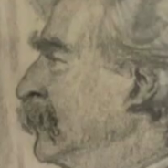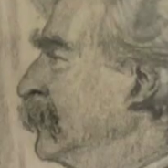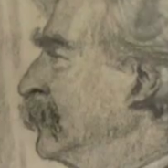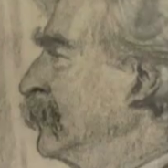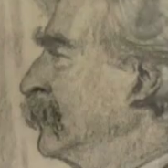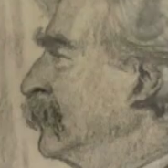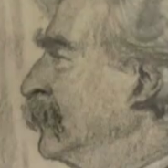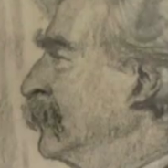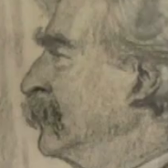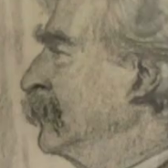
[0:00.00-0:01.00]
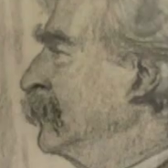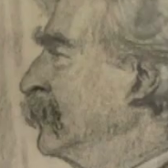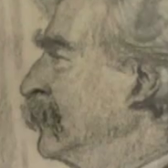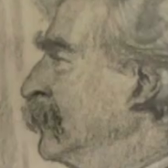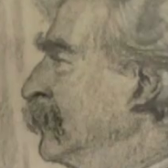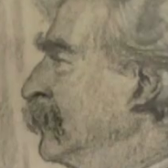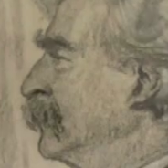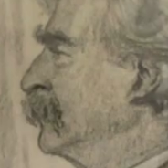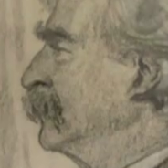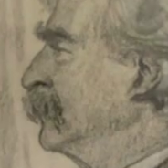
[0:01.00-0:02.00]
Hutchings, her name
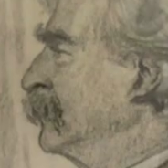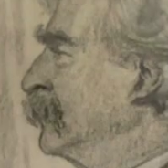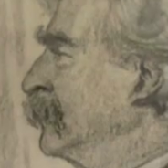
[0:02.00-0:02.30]
does not appear on the